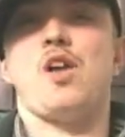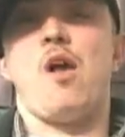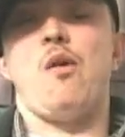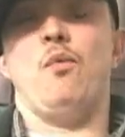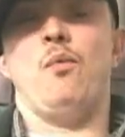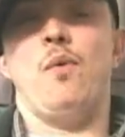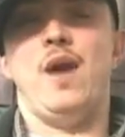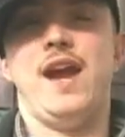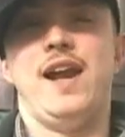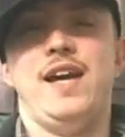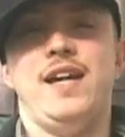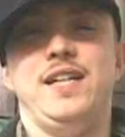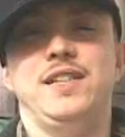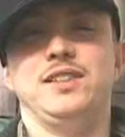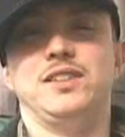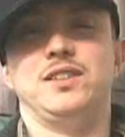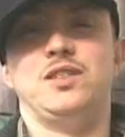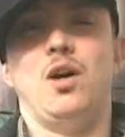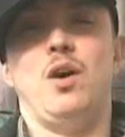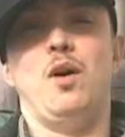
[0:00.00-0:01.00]

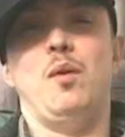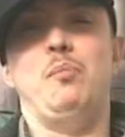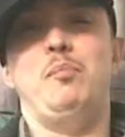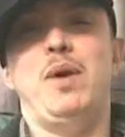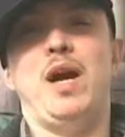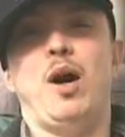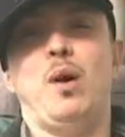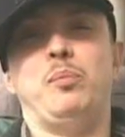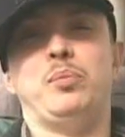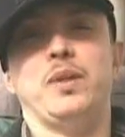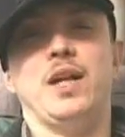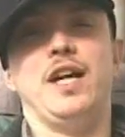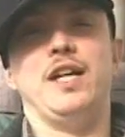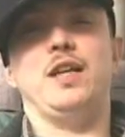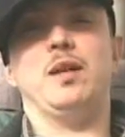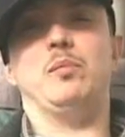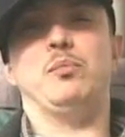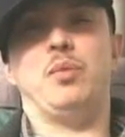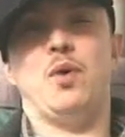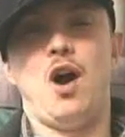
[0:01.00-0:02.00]
Raised on Belle
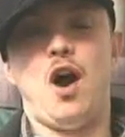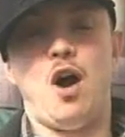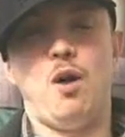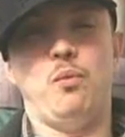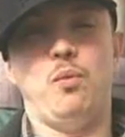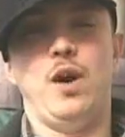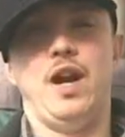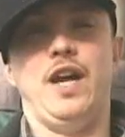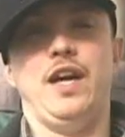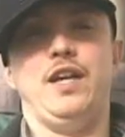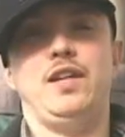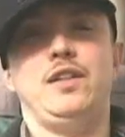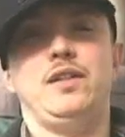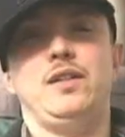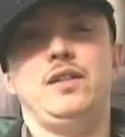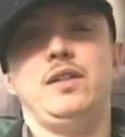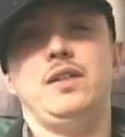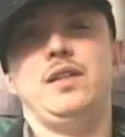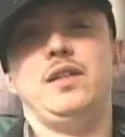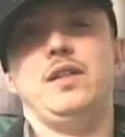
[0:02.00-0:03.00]
Plaine and Broadway
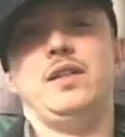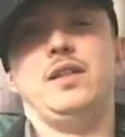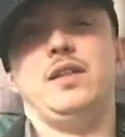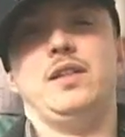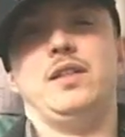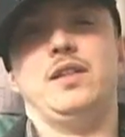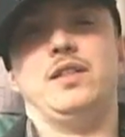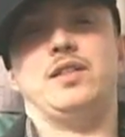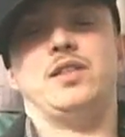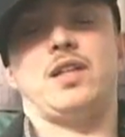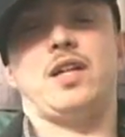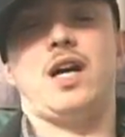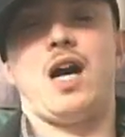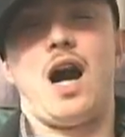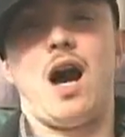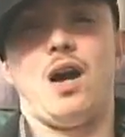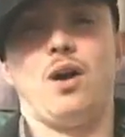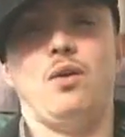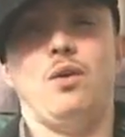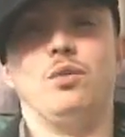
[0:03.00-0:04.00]
in
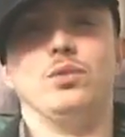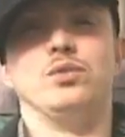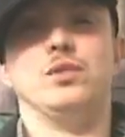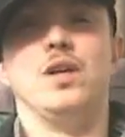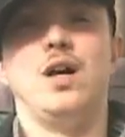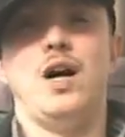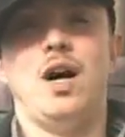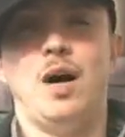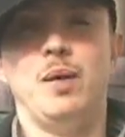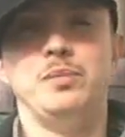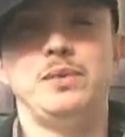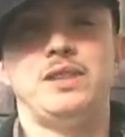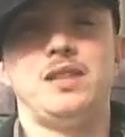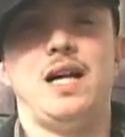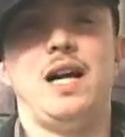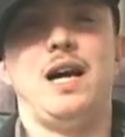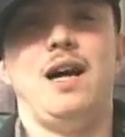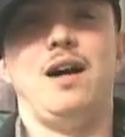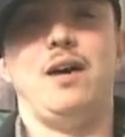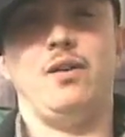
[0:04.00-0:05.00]
Chicago's
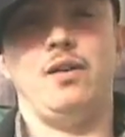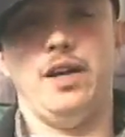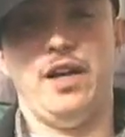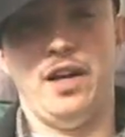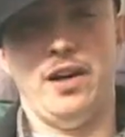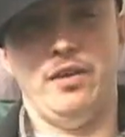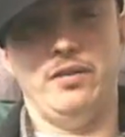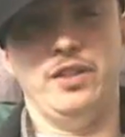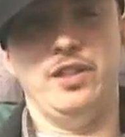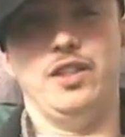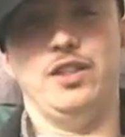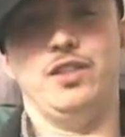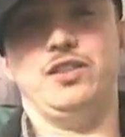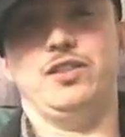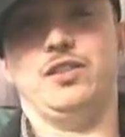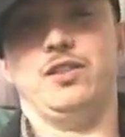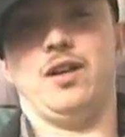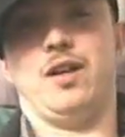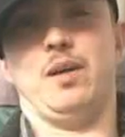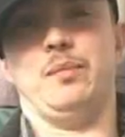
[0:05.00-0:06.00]
Uptown area,
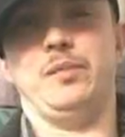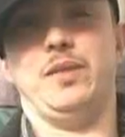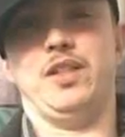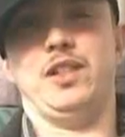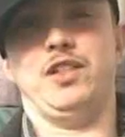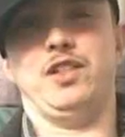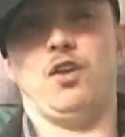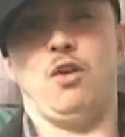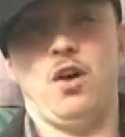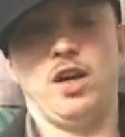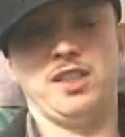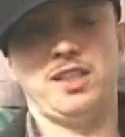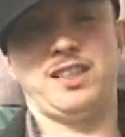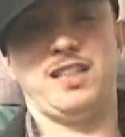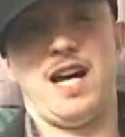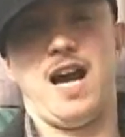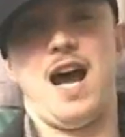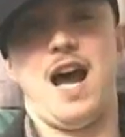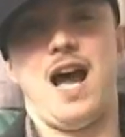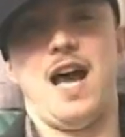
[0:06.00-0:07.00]
you know what I mean, north
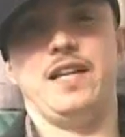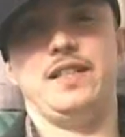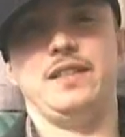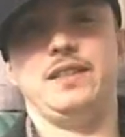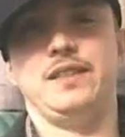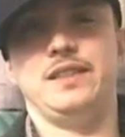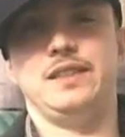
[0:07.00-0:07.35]
side.